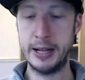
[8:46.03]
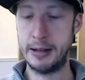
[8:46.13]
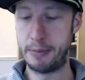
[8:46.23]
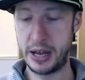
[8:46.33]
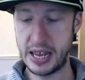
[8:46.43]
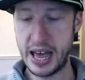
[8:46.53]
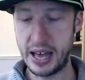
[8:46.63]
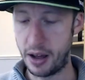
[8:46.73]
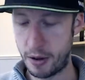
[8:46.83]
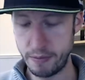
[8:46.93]
But yeah,
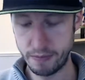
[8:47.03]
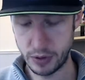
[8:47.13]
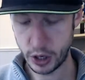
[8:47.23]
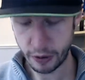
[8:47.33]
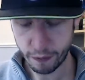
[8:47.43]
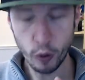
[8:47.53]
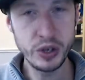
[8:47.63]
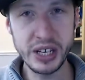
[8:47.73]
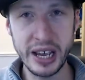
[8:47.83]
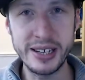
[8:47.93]
I'm looking forward
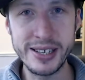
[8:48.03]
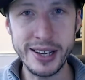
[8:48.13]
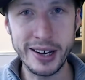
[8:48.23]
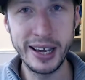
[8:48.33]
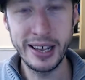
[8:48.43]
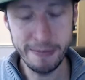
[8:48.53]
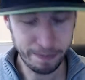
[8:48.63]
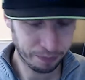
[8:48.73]
to getting stuck in.